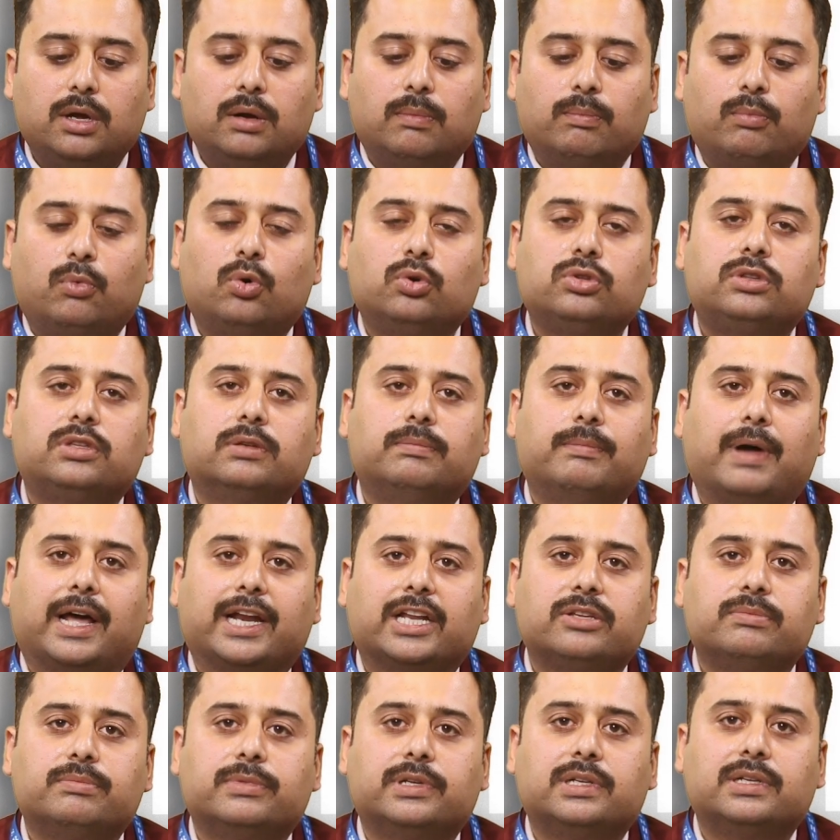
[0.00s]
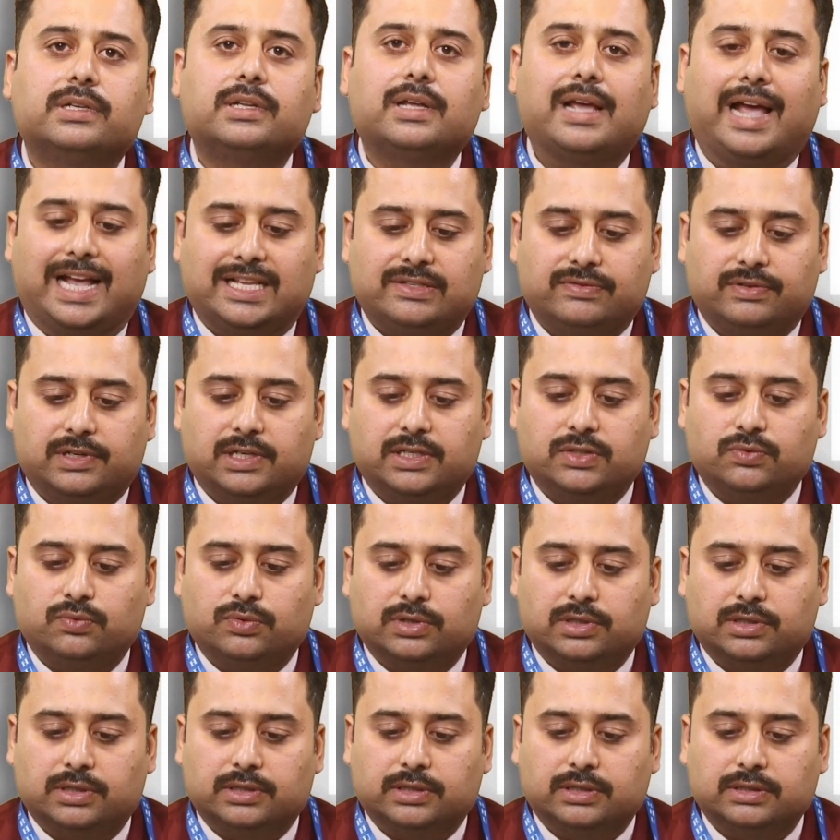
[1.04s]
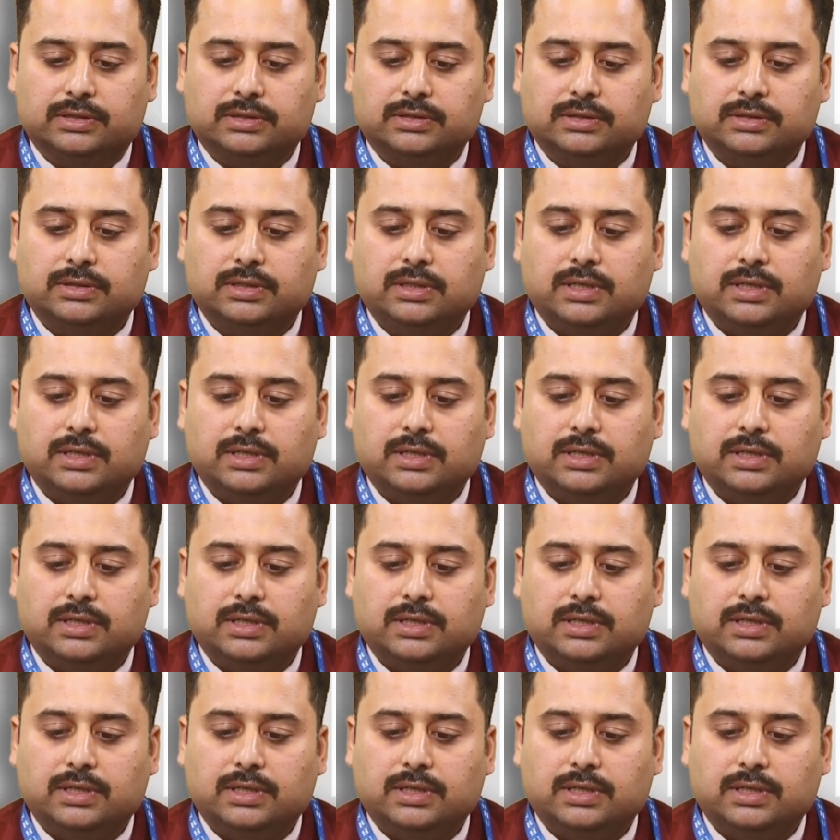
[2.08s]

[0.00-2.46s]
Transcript: both management as well as workers,